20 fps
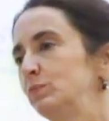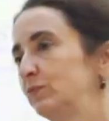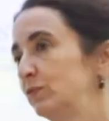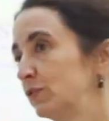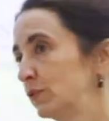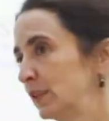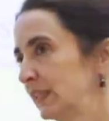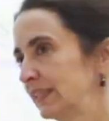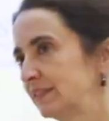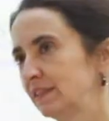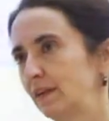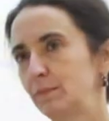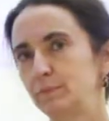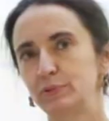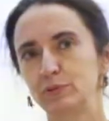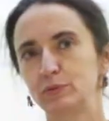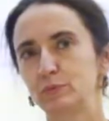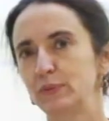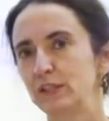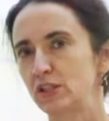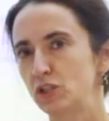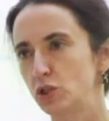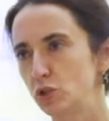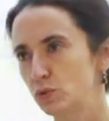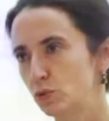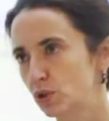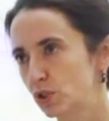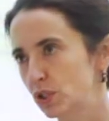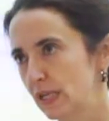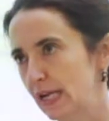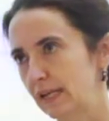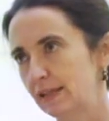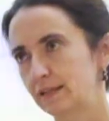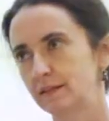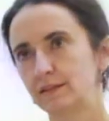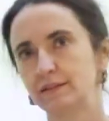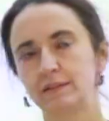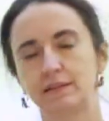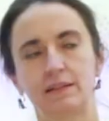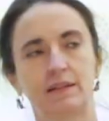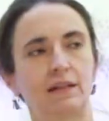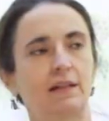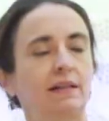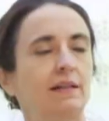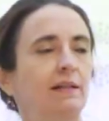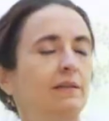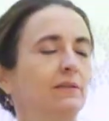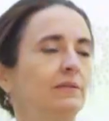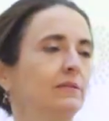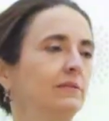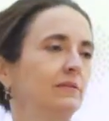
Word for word: for example, with UCell, uh,